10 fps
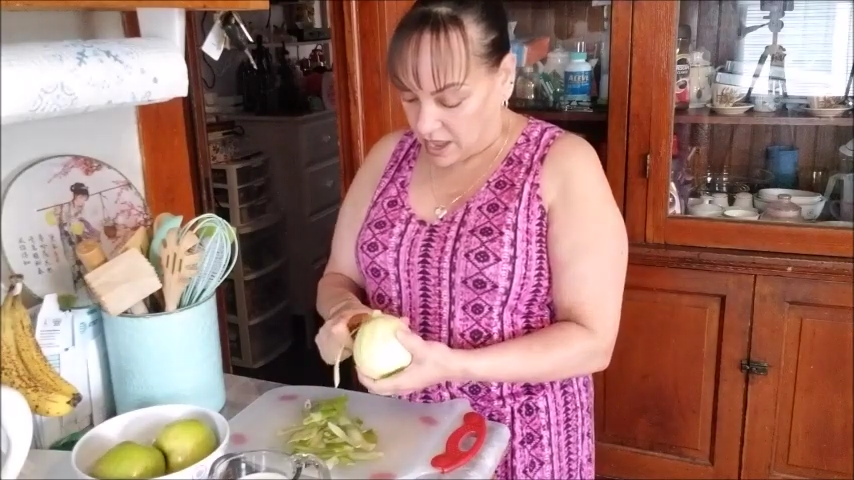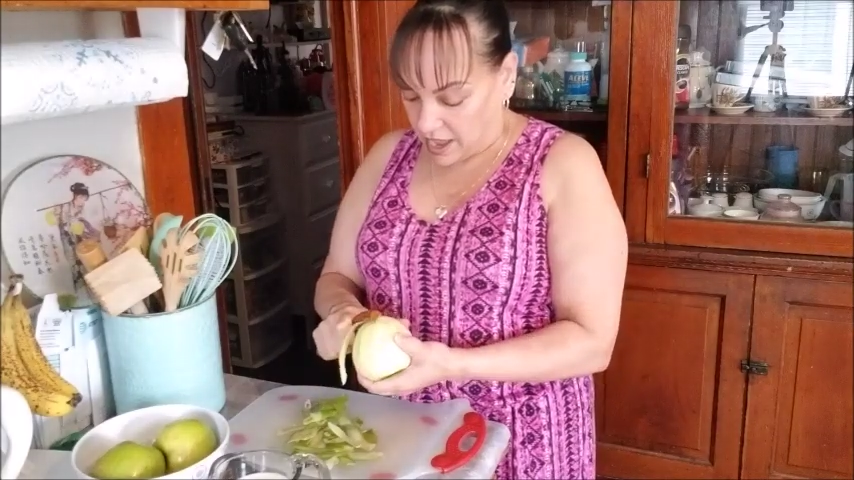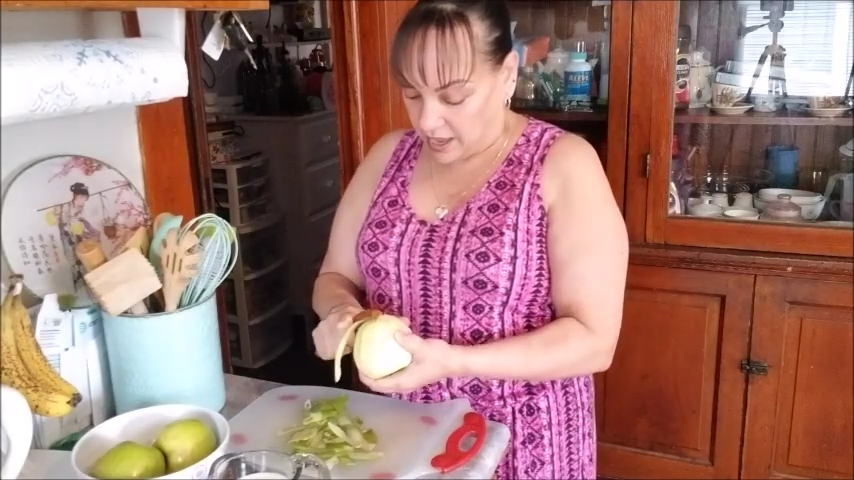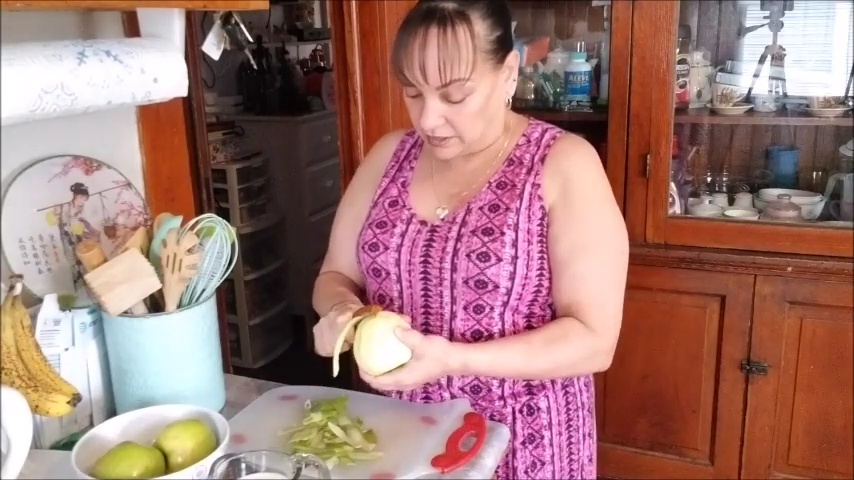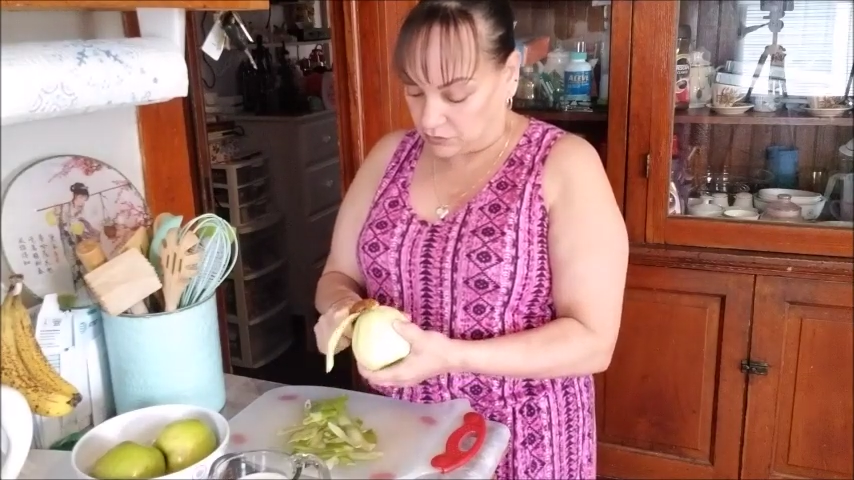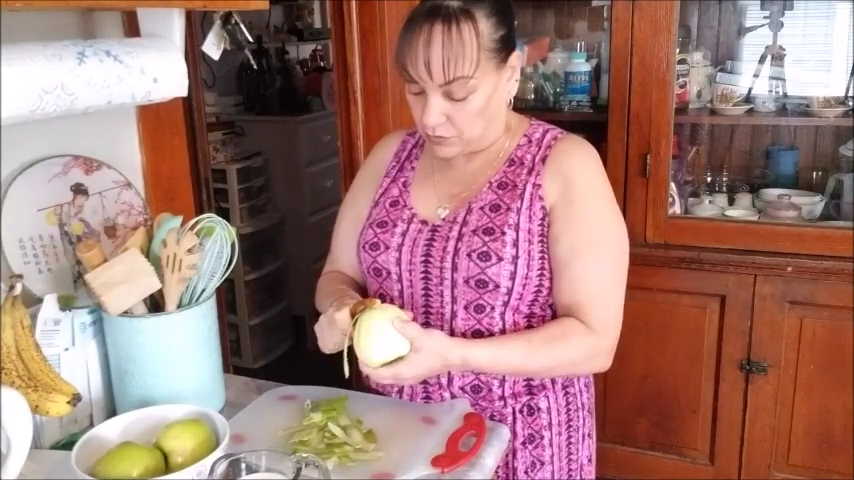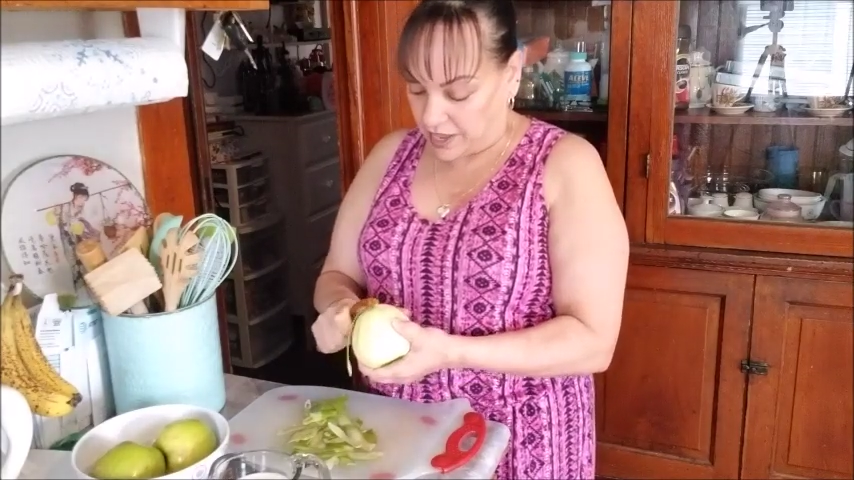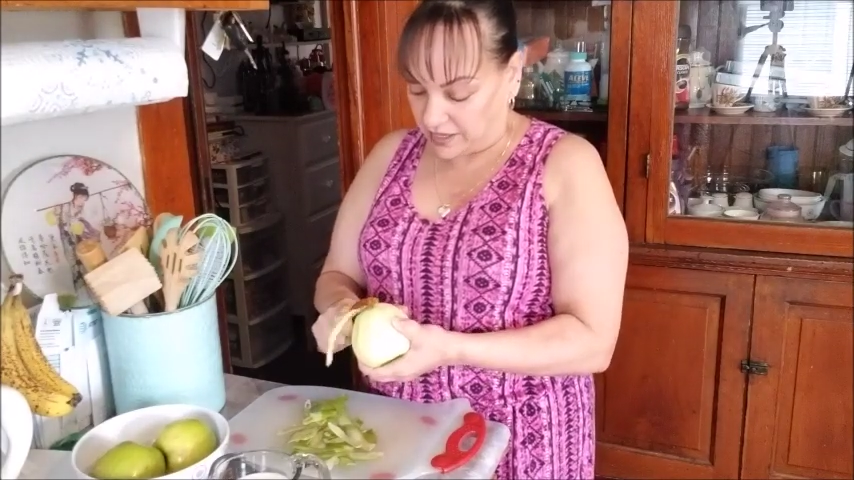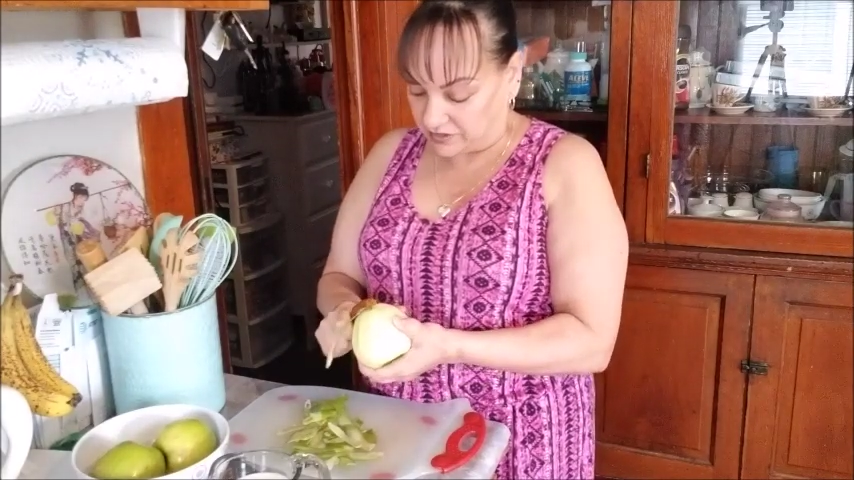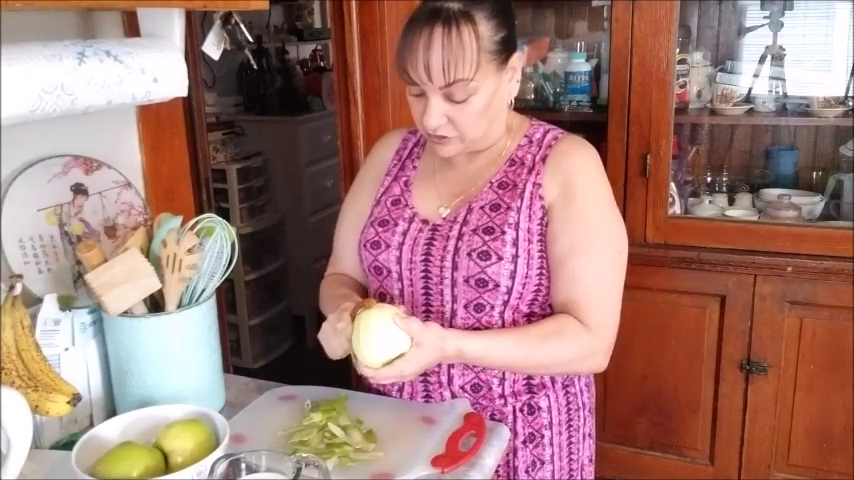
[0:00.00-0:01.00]
And we
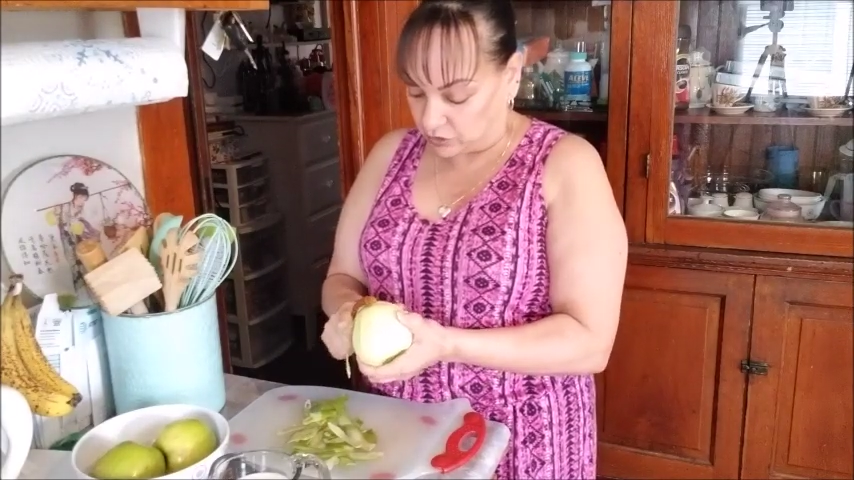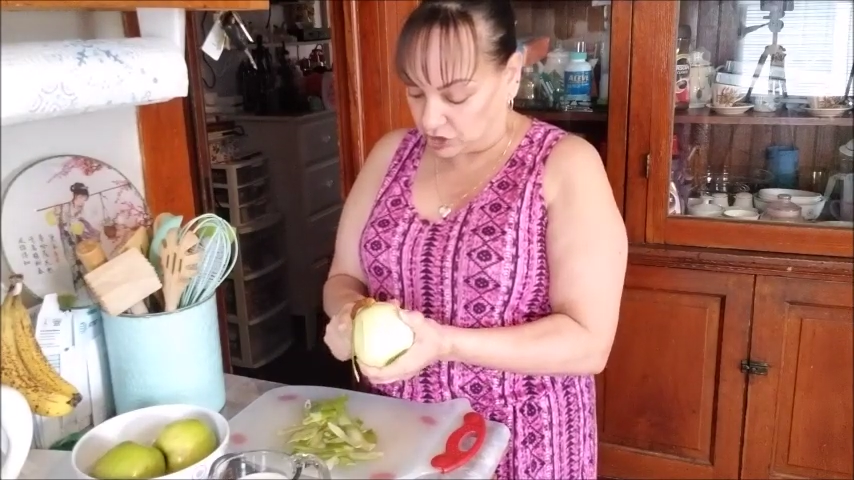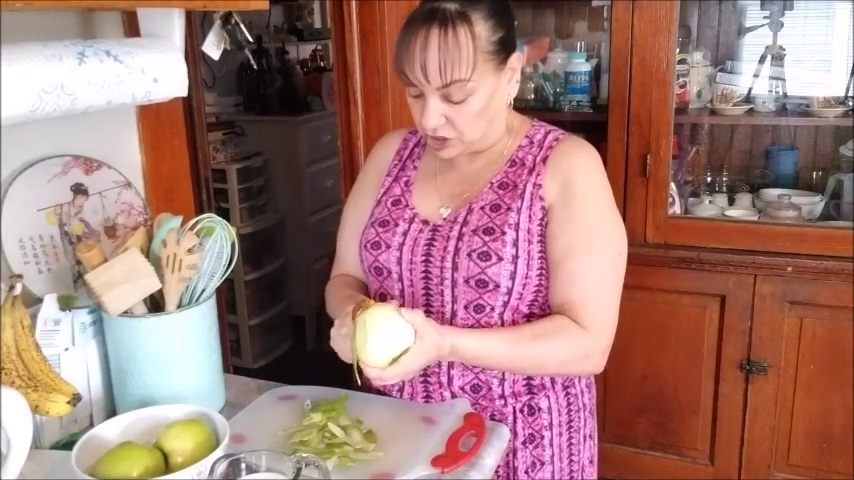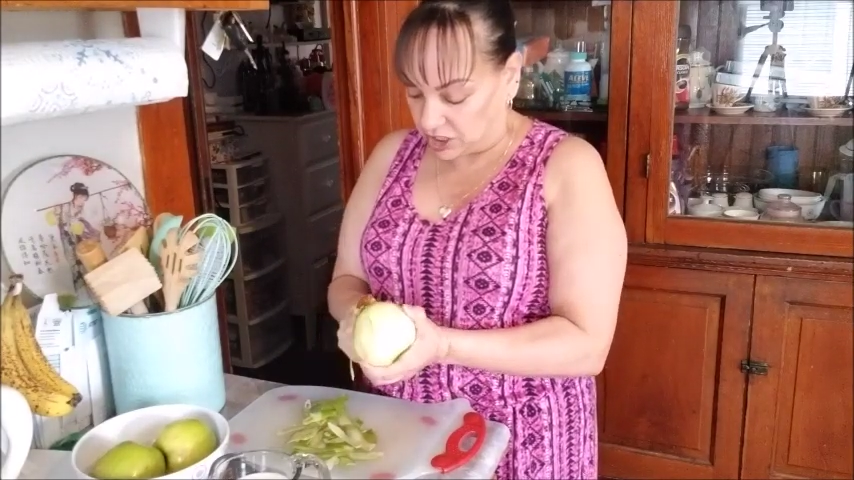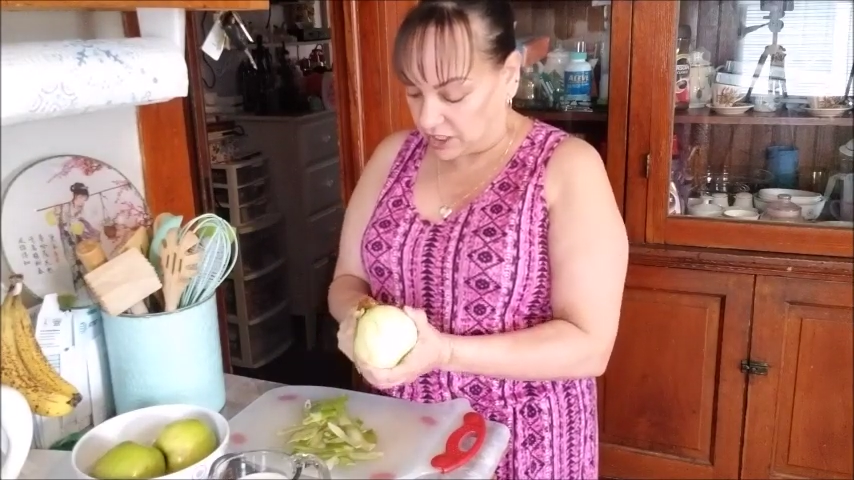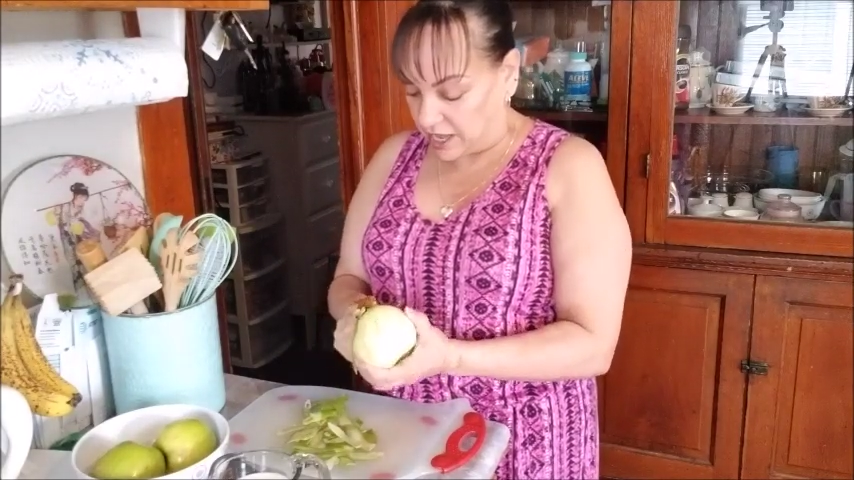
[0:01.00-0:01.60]
had sushi,